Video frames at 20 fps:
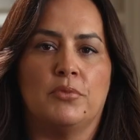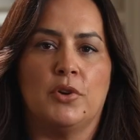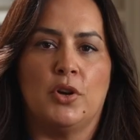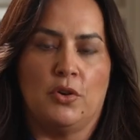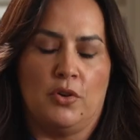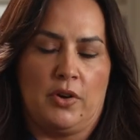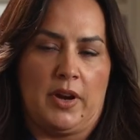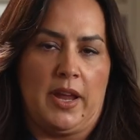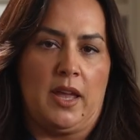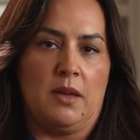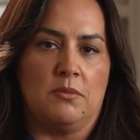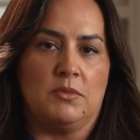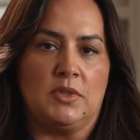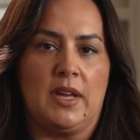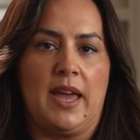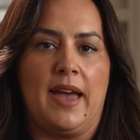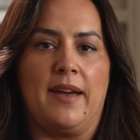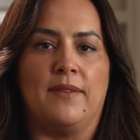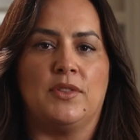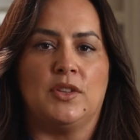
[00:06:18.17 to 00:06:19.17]
program to
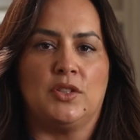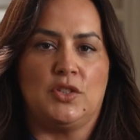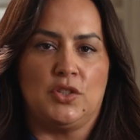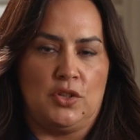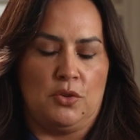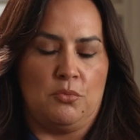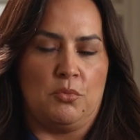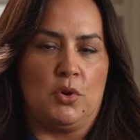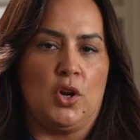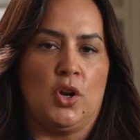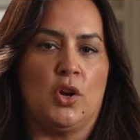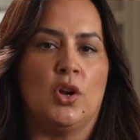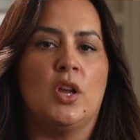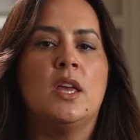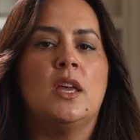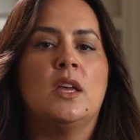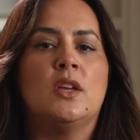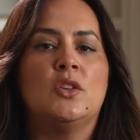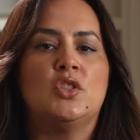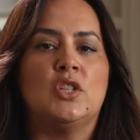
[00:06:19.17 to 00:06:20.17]
have the tumor
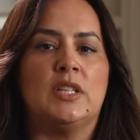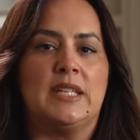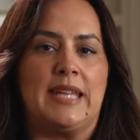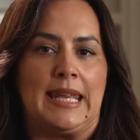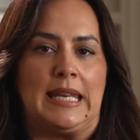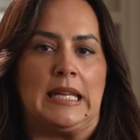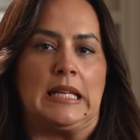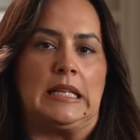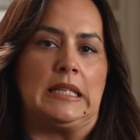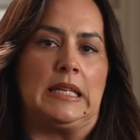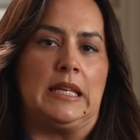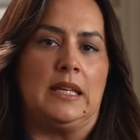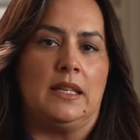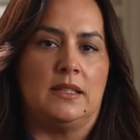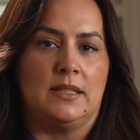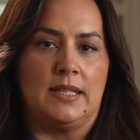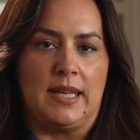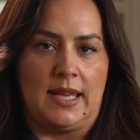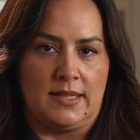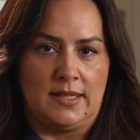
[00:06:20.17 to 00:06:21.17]
genetically
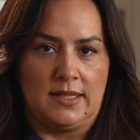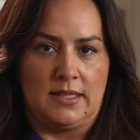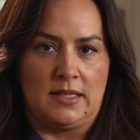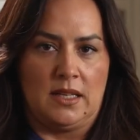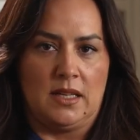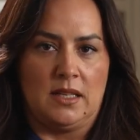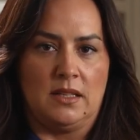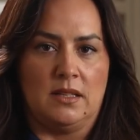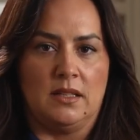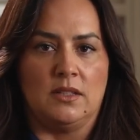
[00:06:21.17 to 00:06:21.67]
tested,